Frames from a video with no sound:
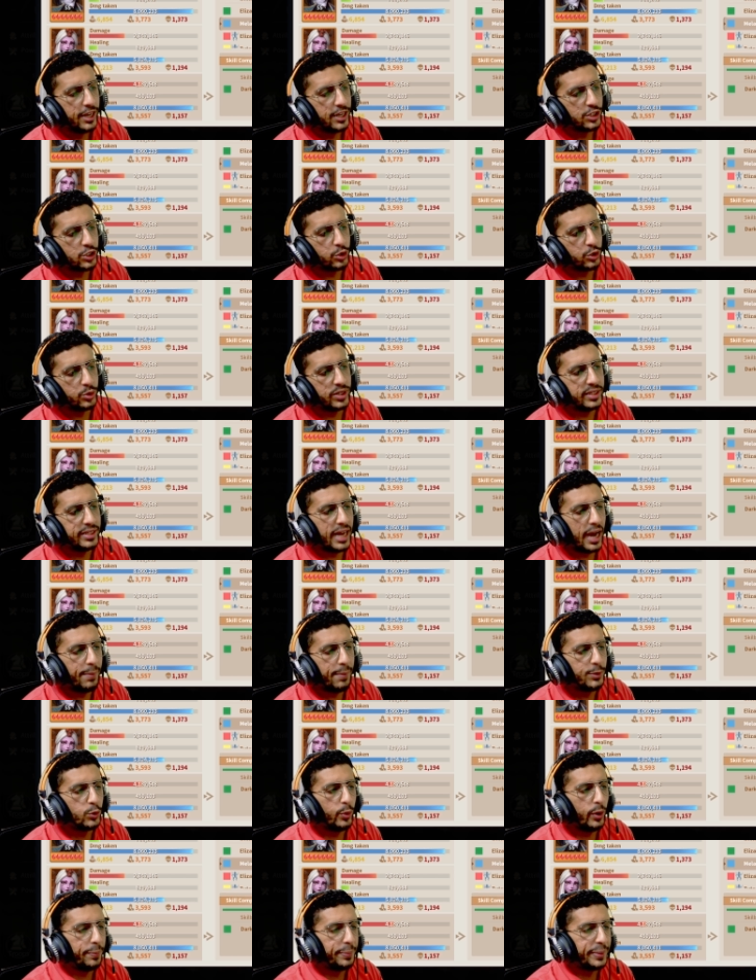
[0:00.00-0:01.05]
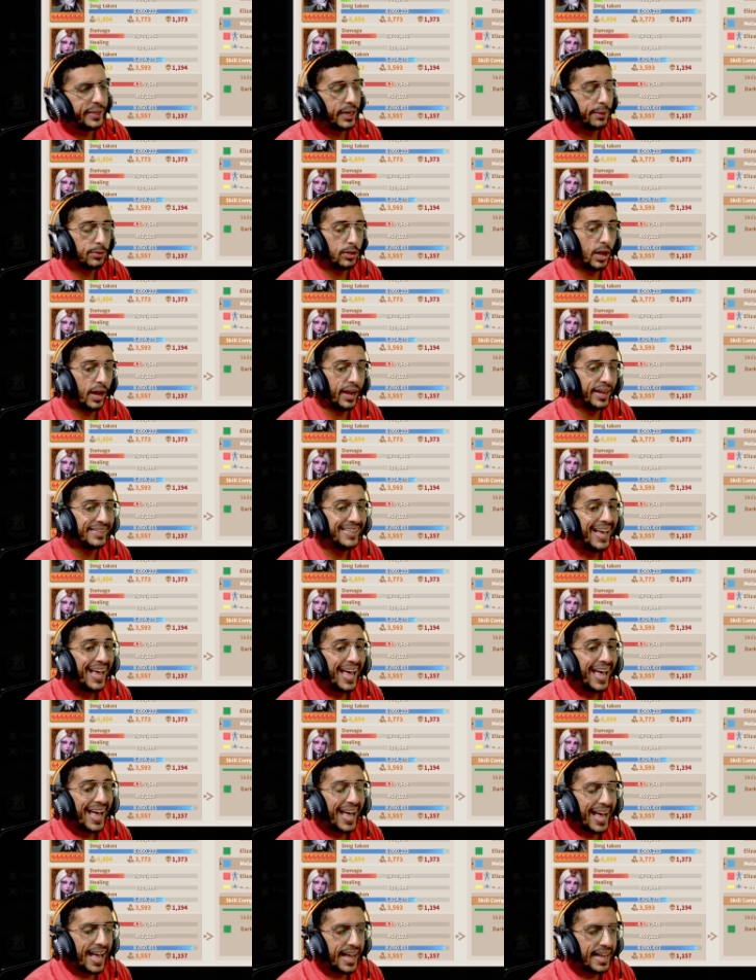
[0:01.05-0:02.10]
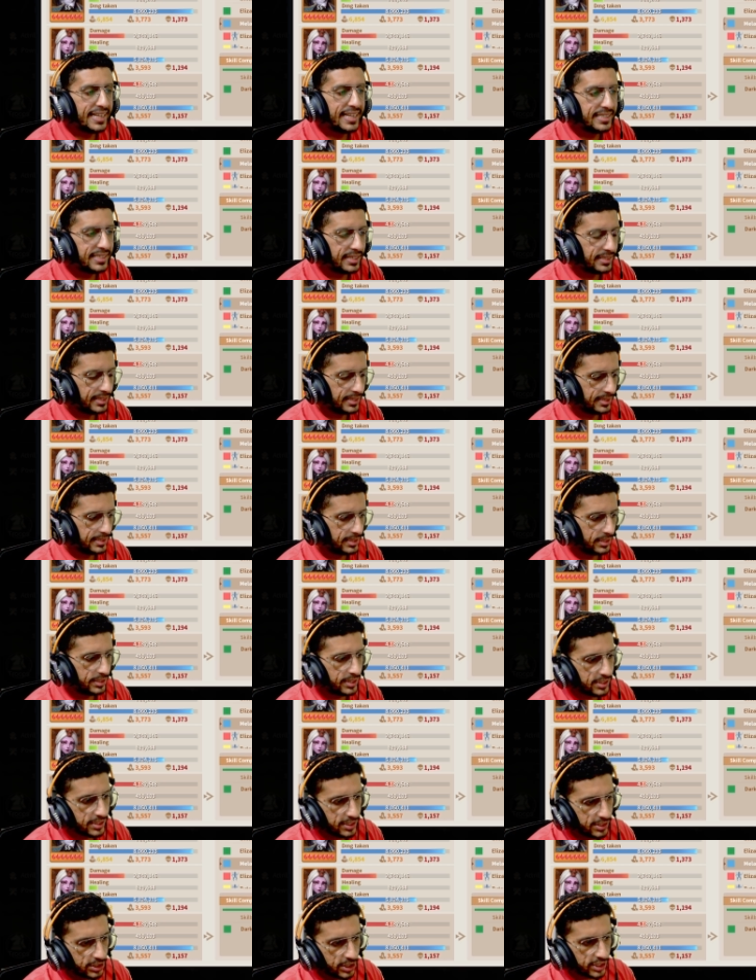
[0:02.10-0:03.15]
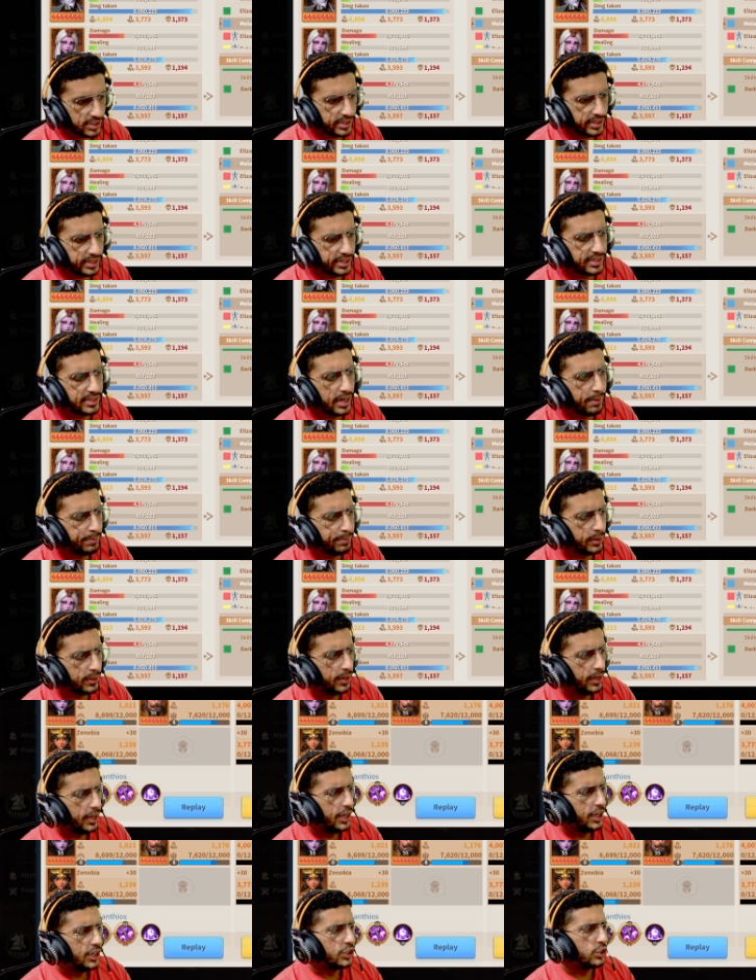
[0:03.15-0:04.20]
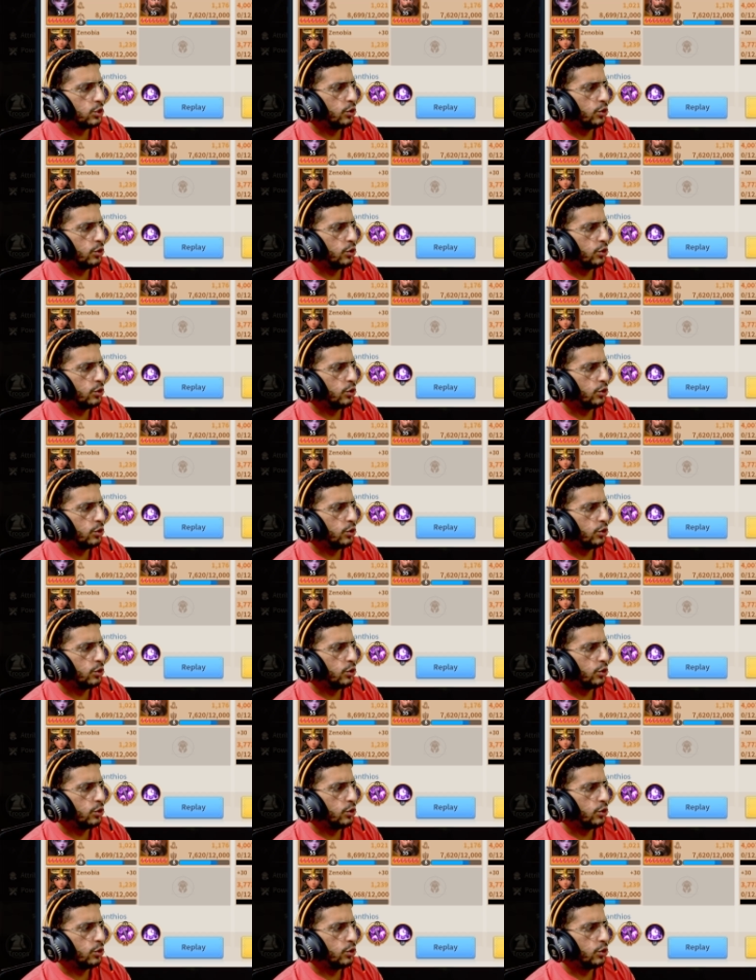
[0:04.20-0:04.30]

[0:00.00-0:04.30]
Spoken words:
so the damage will be applied as it is. This is just the example. So